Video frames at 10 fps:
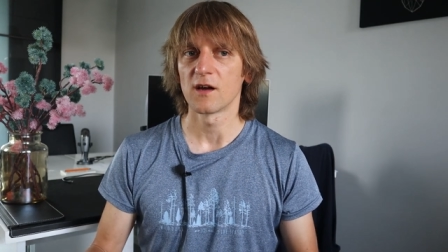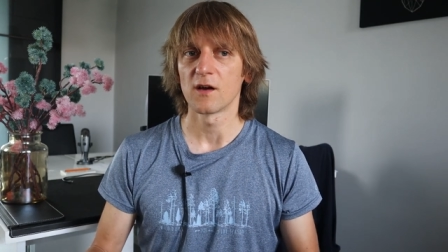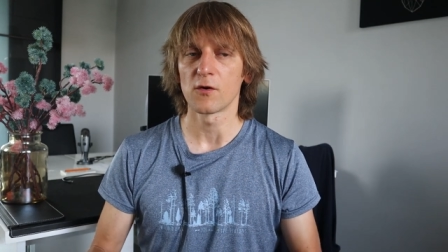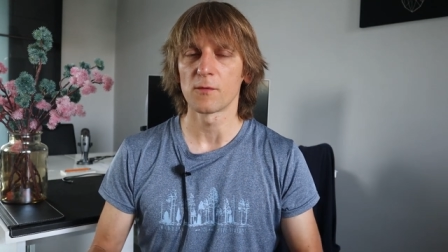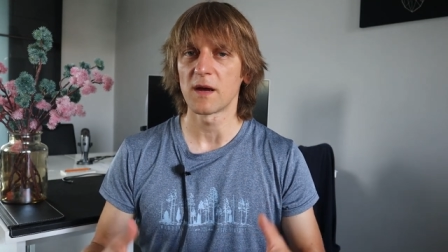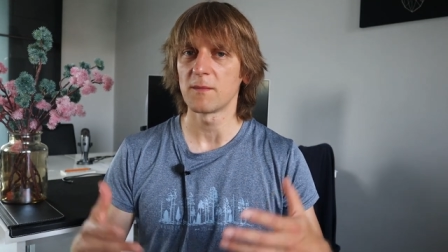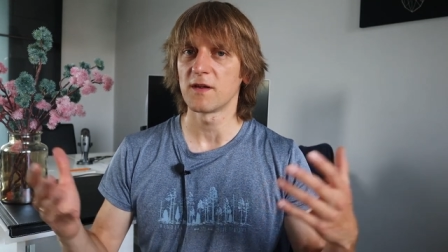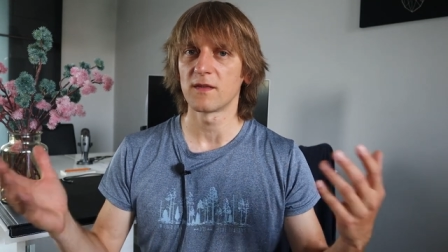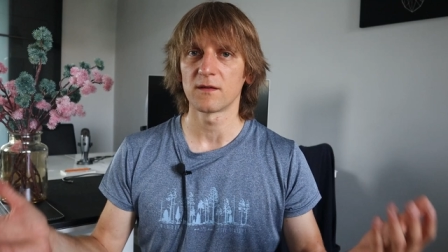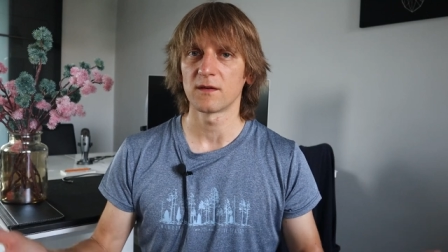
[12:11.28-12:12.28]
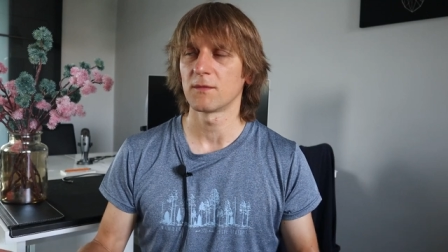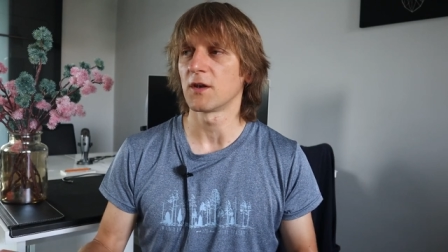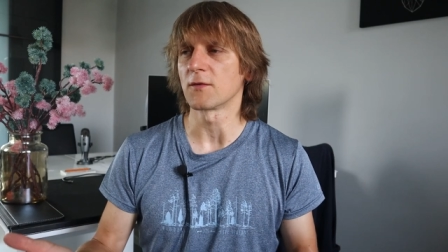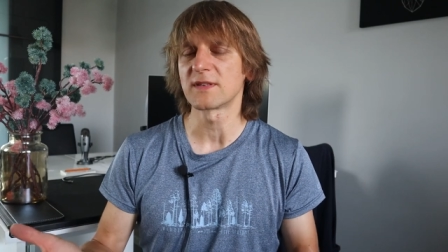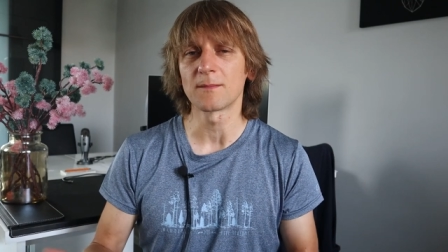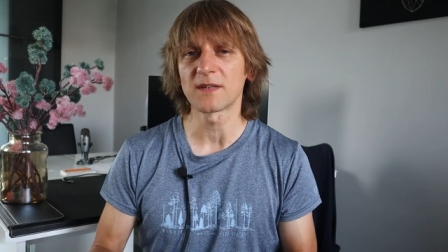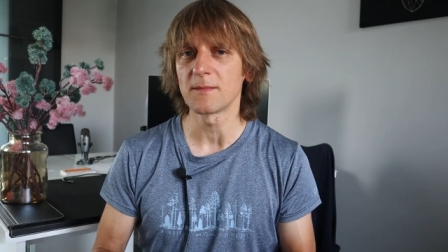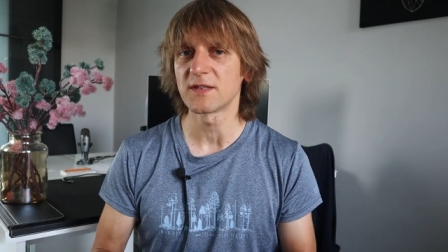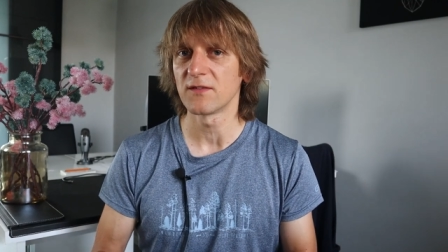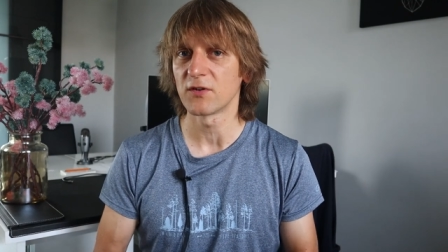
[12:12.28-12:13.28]
uh, or maybe, you know,
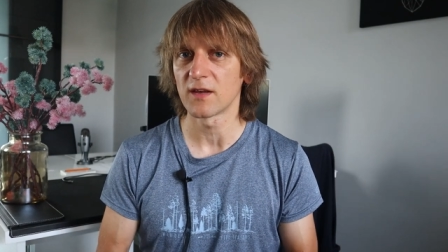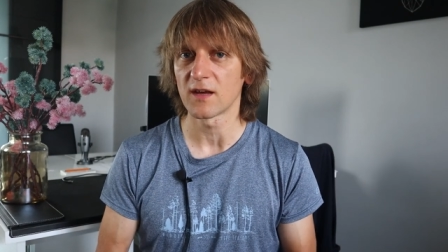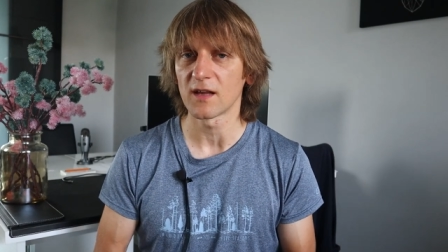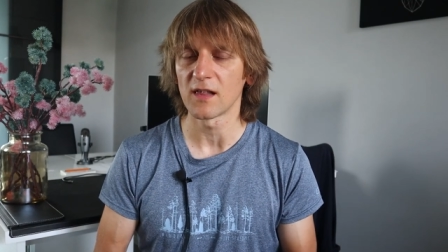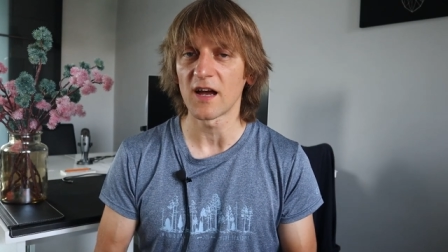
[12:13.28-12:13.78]
sometimes even the